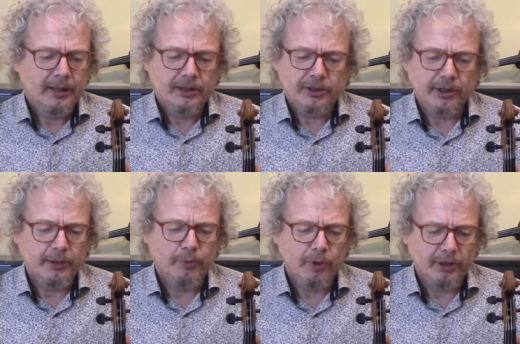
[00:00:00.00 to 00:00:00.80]
so
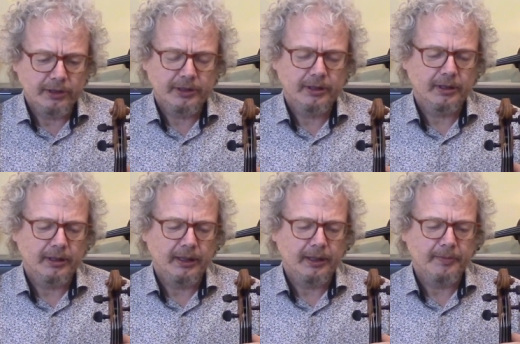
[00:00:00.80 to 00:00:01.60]
you wouldn't
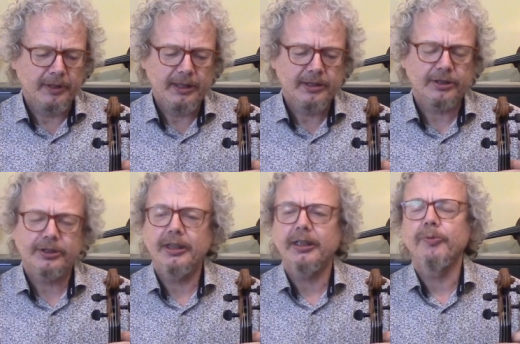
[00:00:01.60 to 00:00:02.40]
uh, need to
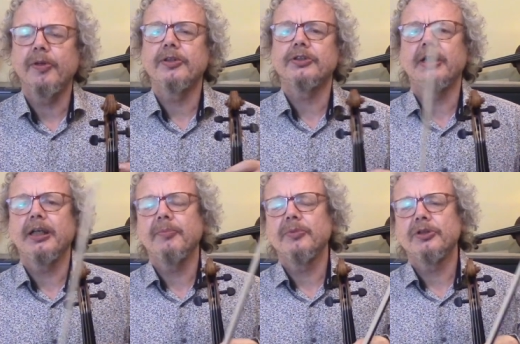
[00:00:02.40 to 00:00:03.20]
stick with the
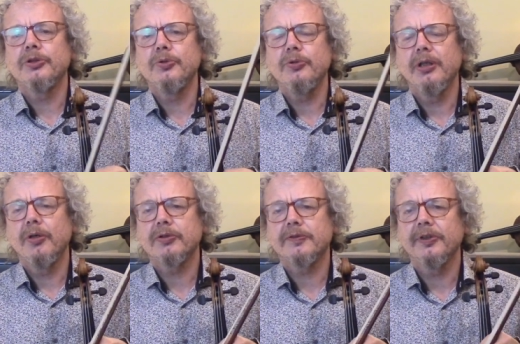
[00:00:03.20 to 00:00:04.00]
same two
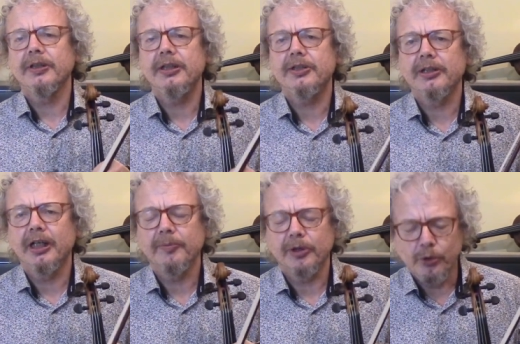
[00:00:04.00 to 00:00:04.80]
notes for each
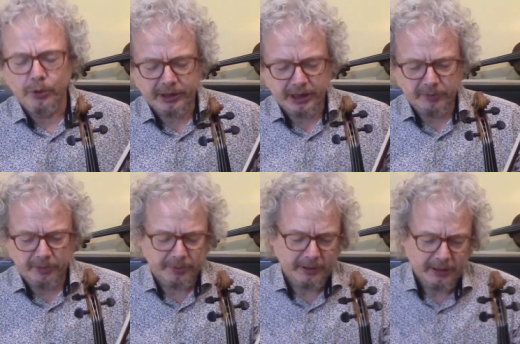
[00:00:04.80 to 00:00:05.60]
time a chord came up.